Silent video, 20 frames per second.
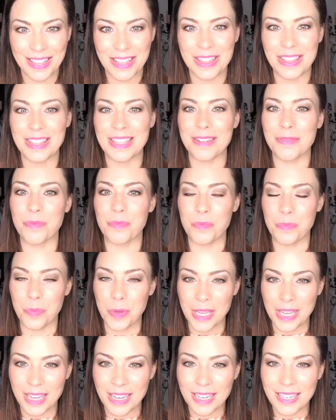the
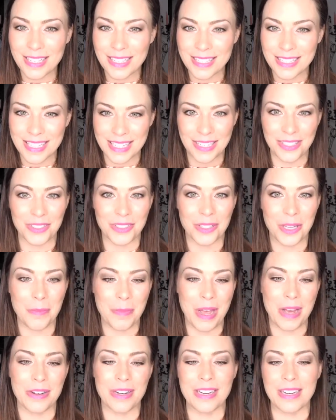big deal
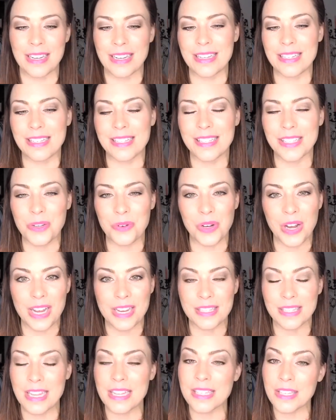about it is, you
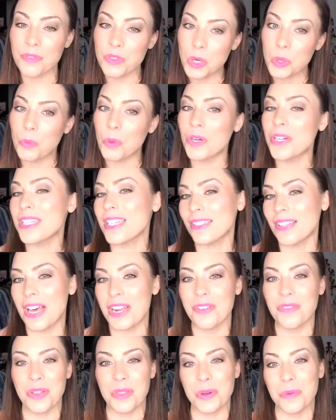guys, as if there weren't a lot
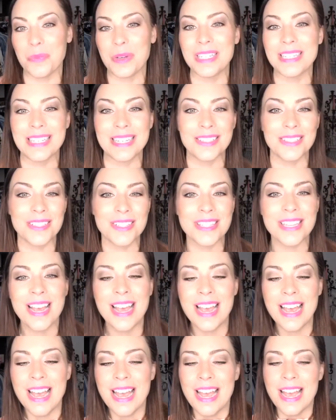of other big deals,
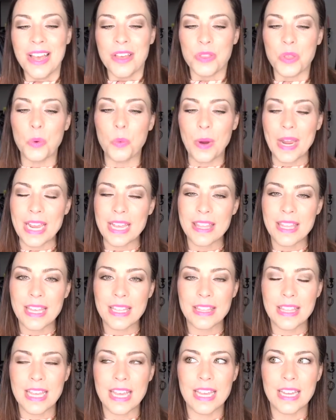the way
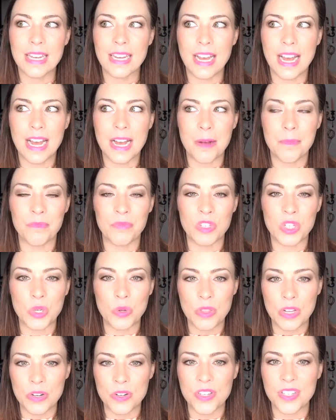that they do
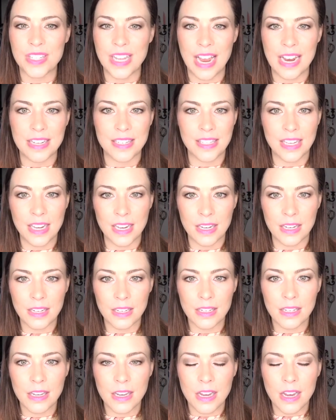their
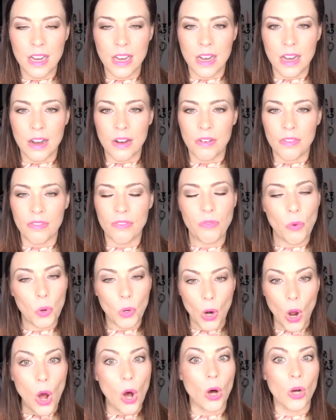sizing for
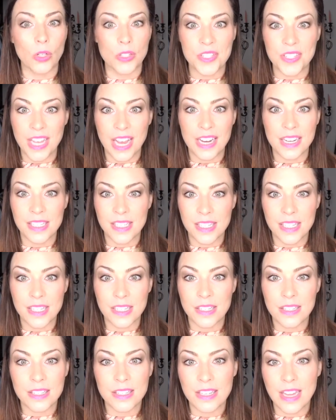all
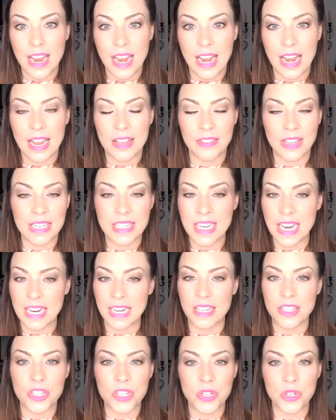sizes, and they take
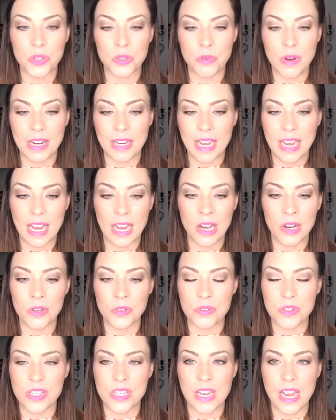into
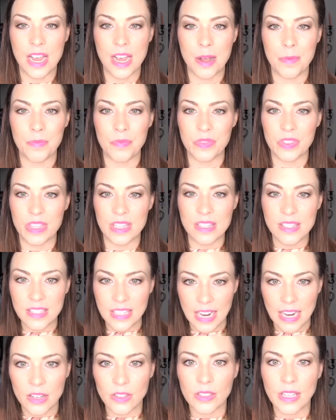account the
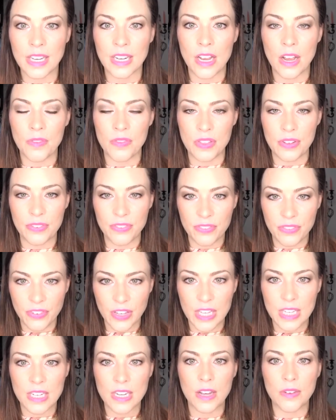scaling of the
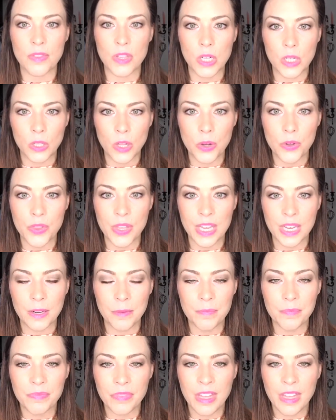fit of the clothing.